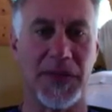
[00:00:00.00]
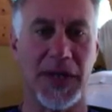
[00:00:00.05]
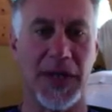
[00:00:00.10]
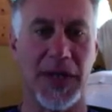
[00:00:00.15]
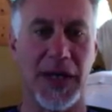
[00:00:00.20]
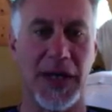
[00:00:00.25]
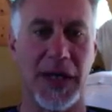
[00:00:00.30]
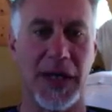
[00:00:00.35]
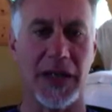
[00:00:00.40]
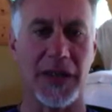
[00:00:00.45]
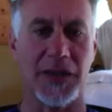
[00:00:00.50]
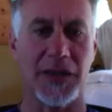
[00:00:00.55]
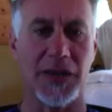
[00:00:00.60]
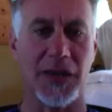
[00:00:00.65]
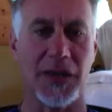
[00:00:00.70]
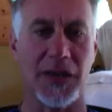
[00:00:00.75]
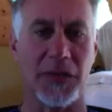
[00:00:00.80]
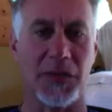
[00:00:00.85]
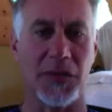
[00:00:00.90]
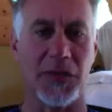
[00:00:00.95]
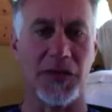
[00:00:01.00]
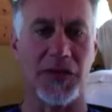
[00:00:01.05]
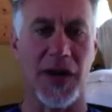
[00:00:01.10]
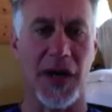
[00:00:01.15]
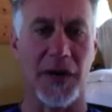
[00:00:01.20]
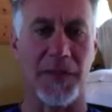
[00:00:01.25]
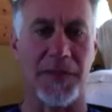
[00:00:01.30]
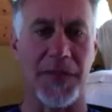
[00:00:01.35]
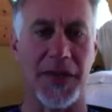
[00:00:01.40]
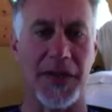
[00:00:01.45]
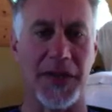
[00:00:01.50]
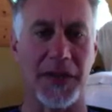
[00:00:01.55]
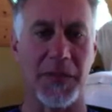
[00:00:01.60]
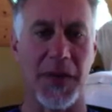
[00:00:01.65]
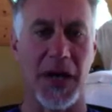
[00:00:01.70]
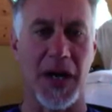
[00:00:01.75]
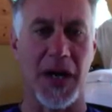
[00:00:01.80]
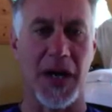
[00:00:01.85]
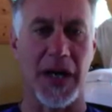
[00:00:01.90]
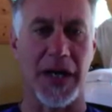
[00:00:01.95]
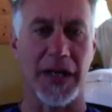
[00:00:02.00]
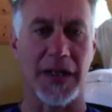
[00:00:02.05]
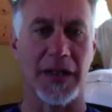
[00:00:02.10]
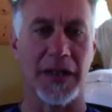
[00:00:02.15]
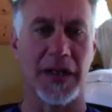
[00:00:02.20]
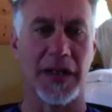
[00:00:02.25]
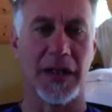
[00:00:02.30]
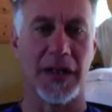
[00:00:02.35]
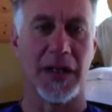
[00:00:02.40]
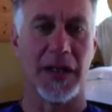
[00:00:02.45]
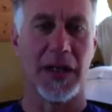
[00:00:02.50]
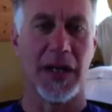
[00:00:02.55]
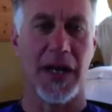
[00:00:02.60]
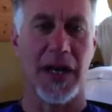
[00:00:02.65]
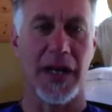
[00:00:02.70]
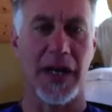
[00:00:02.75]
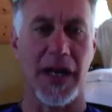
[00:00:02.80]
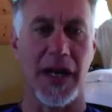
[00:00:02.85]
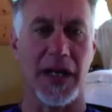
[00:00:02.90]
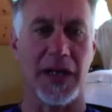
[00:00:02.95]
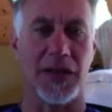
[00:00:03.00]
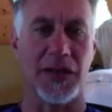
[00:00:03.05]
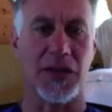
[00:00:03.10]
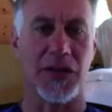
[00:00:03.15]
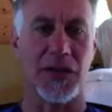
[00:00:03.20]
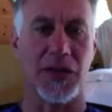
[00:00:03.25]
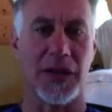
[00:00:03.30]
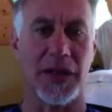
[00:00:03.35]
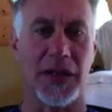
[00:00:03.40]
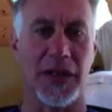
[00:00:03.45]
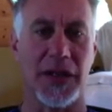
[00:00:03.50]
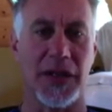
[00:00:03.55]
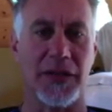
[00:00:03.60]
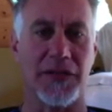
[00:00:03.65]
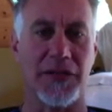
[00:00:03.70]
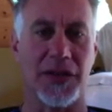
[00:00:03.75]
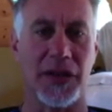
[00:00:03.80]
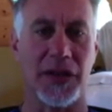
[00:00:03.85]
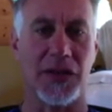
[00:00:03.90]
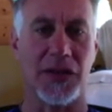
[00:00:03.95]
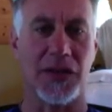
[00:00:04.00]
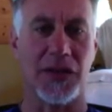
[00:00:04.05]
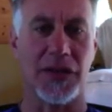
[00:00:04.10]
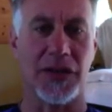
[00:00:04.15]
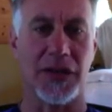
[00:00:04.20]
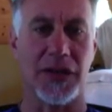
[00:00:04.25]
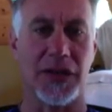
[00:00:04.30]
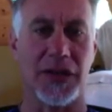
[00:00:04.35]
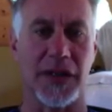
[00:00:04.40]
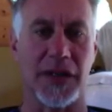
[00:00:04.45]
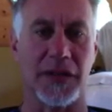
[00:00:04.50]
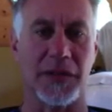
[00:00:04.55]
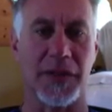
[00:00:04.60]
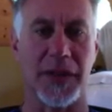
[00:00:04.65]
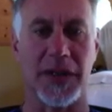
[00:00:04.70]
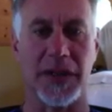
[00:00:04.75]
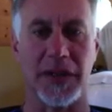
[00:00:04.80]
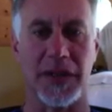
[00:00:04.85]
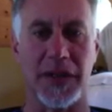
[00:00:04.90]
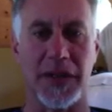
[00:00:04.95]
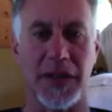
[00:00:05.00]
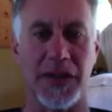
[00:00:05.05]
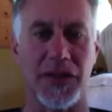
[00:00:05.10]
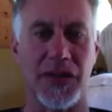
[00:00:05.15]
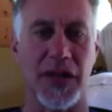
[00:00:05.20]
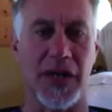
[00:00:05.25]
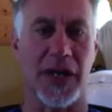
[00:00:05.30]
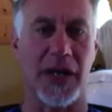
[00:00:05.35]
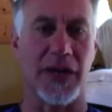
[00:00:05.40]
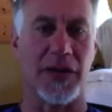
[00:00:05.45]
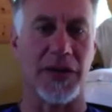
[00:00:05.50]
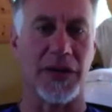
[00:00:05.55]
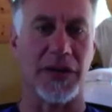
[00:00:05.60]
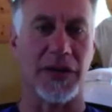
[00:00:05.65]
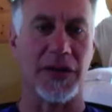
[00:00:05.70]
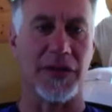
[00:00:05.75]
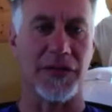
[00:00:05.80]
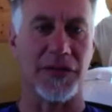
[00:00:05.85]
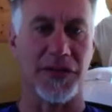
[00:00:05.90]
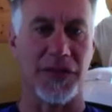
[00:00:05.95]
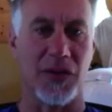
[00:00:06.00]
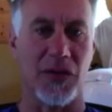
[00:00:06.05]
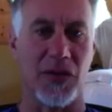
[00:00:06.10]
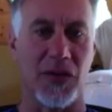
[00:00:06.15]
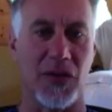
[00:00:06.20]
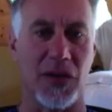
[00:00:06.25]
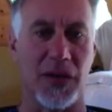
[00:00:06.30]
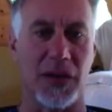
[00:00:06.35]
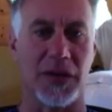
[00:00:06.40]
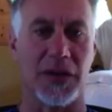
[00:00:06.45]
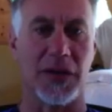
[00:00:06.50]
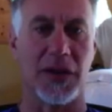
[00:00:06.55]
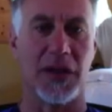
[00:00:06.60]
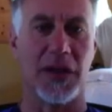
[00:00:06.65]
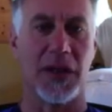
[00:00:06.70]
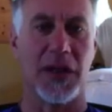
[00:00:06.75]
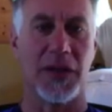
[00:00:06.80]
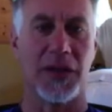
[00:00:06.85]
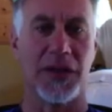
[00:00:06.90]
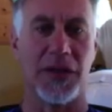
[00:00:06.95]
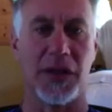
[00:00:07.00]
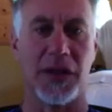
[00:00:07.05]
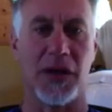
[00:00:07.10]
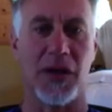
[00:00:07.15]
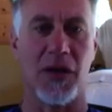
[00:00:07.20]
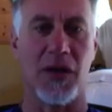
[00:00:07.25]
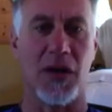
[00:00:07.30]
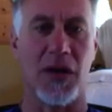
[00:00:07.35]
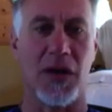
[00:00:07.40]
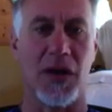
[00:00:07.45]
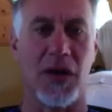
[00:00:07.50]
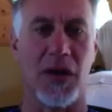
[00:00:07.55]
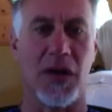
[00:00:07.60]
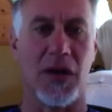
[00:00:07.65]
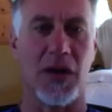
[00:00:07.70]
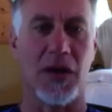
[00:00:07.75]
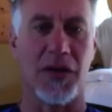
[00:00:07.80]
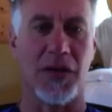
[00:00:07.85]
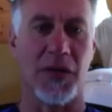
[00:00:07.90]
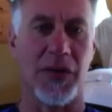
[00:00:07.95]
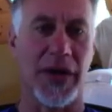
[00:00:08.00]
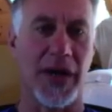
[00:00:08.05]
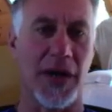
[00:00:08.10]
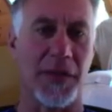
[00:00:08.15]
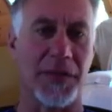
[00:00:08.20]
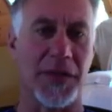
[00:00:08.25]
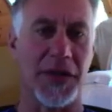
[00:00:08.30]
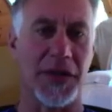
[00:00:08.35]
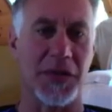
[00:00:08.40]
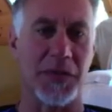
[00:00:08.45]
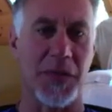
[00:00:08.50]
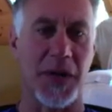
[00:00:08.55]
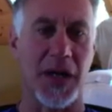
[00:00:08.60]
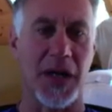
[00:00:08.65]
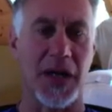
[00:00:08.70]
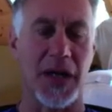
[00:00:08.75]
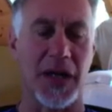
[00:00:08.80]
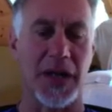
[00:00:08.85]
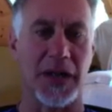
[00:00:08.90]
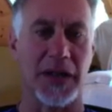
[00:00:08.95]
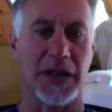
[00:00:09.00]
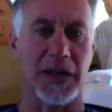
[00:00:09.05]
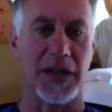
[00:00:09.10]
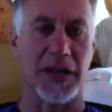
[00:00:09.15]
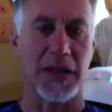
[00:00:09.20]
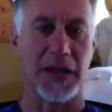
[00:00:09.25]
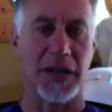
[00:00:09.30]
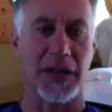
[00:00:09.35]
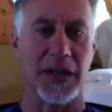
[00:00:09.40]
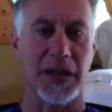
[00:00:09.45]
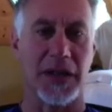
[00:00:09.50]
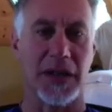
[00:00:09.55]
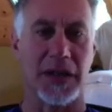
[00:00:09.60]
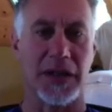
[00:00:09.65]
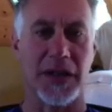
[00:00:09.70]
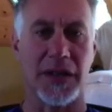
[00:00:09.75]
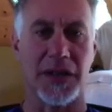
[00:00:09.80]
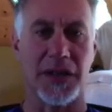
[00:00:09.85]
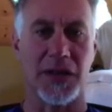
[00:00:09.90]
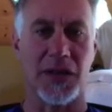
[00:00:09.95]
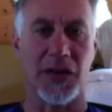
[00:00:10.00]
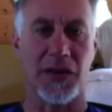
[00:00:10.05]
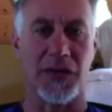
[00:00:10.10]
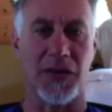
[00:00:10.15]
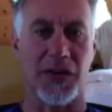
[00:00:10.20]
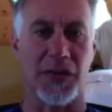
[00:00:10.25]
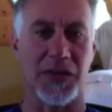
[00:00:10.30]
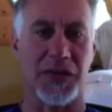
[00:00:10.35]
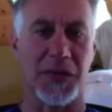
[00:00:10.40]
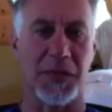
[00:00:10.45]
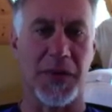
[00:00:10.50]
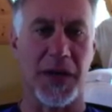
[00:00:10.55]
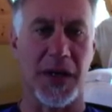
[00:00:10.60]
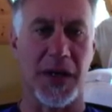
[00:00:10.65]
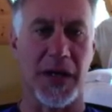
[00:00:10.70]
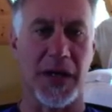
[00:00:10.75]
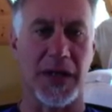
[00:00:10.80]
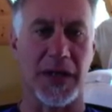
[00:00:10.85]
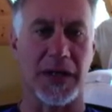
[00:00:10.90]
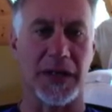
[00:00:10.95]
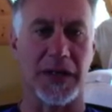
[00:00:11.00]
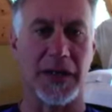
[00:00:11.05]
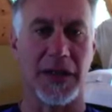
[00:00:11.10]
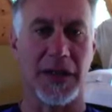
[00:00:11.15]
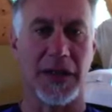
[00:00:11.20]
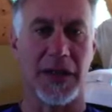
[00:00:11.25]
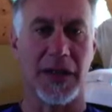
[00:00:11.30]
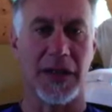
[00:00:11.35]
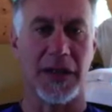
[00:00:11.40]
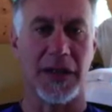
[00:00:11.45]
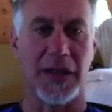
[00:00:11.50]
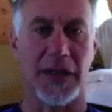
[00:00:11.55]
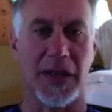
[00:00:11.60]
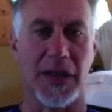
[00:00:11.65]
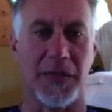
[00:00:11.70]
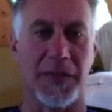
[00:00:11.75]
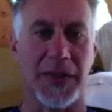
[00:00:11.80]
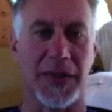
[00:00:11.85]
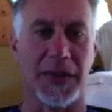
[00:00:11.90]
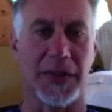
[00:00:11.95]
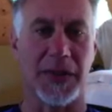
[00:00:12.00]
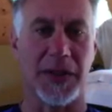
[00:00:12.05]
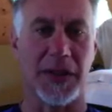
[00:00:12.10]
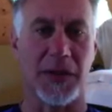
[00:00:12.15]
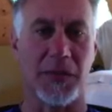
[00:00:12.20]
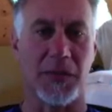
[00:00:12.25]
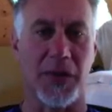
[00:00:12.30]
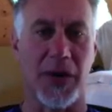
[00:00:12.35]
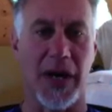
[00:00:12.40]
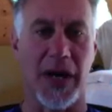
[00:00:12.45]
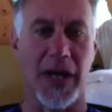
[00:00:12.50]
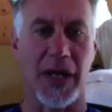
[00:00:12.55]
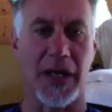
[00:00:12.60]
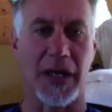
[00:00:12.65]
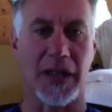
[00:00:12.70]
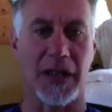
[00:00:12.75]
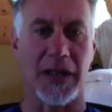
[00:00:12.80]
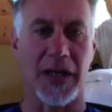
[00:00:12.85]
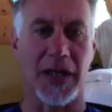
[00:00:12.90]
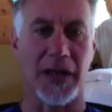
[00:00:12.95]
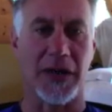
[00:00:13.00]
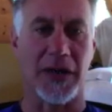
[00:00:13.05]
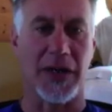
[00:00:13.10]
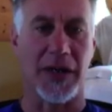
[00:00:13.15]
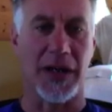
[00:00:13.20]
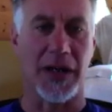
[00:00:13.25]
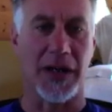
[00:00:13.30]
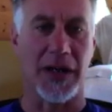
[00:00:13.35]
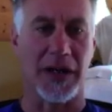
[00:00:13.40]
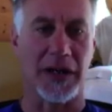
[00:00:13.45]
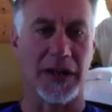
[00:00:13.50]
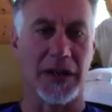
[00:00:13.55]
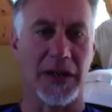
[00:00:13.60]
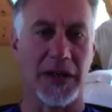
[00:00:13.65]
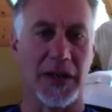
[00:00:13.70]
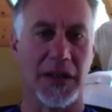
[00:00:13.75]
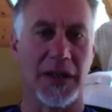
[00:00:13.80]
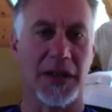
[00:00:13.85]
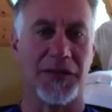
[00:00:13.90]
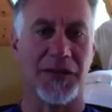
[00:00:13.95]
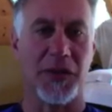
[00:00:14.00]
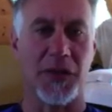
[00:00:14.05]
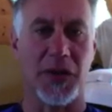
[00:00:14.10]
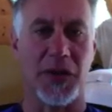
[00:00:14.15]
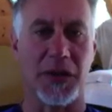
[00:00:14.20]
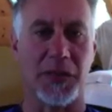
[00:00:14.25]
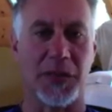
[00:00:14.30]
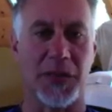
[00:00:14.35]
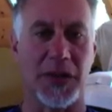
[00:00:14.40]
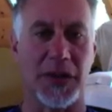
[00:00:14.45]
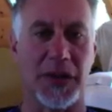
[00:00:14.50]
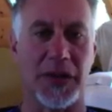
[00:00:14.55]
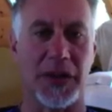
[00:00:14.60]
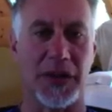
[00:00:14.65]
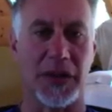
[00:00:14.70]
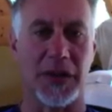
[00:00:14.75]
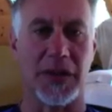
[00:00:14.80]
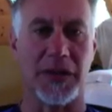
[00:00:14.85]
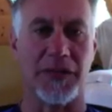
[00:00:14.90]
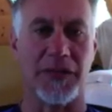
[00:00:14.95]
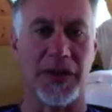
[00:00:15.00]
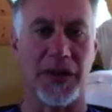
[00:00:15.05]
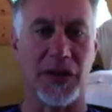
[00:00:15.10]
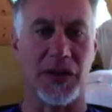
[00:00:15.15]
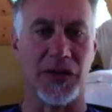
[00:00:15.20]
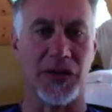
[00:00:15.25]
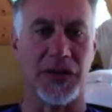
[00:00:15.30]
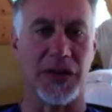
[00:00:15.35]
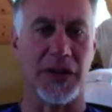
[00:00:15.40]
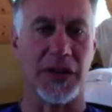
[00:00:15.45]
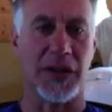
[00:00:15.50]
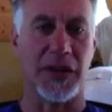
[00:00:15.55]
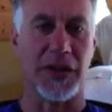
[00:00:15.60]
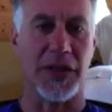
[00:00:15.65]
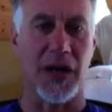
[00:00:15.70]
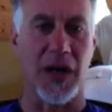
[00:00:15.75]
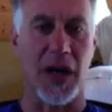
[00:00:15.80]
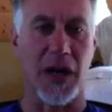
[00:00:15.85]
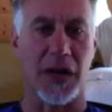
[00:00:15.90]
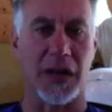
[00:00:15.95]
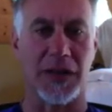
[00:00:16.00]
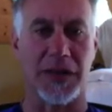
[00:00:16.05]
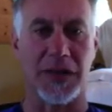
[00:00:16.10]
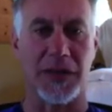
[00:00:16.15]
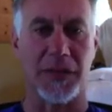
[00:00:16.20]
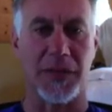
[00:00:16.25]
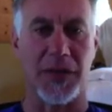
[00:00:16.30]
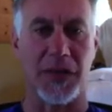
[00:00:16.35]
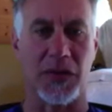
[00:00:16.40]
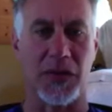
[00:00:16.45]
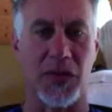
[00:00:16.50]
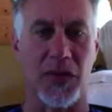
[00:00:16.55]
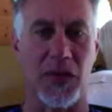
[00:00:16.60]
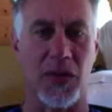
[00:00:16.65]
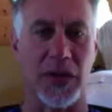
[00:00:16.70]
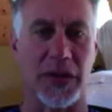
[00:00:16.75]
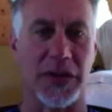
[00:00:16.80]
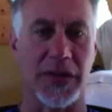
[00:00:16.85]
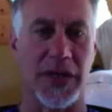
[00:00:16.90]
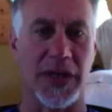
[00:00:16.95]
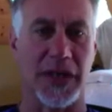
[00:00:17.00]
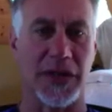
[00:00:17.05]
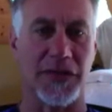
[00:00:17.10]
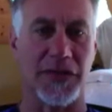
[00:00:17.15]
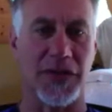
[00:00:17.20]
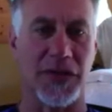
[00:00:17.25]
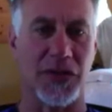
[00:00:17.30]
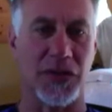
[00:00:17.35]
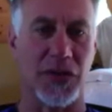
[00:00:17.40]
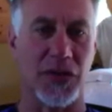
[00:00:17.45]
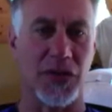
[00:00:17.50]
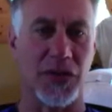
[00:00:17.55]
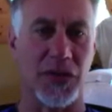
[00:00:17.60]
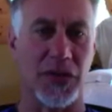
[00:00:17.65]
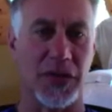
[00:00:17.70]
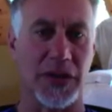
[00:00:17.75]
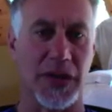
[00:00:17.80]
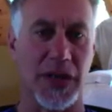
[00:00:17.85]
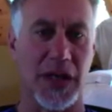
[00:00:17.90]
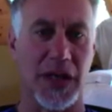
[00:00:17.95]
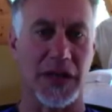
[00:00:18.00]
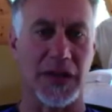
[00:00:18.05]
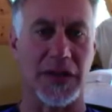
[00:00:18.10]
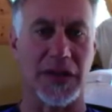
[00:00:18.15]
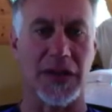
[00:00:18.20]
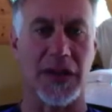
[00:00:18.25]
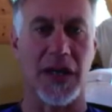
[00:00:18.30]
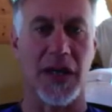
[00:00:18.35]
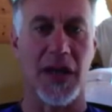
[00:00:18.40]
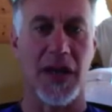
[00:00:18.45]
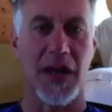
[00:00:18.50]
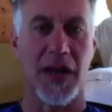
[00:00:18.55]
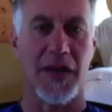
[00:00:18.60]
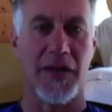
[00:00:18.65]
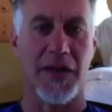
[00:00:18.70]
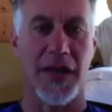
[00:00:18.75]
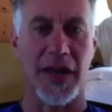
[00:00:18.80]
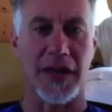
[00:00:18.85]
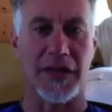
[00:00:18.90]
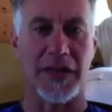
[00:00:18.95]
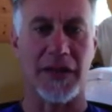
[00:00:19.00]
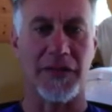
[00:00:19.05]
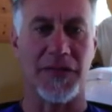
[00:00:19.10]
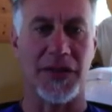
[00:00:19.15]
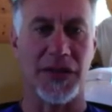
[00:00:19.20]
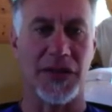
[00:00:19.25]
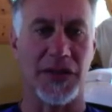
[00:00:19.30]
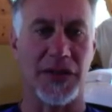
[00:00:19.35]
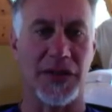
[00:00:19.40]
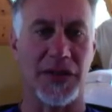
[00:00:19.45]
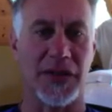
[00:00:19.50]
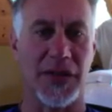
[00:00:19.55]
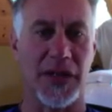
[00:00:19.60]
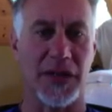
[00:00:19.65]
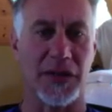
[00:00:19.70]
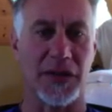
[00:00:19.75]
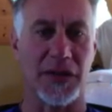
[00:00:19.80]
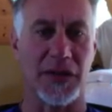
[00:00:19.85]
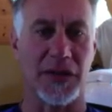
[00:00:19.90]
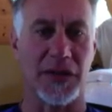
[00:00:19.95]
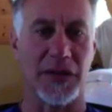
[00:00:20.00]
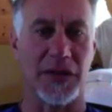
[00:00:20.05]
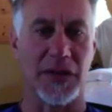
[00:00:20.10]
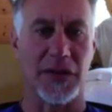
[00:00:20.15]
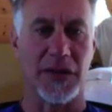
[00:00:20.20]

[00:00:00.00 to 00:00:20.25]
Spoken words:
and you're going to move up the spine. Again, doing the involutions. It could be into the chair, into the floor. You're going to go all the way up the spine, into the cervical spine, then up into the brain area. If you want to put an involution in the occipital cortex, visual cortex, that's the vision center.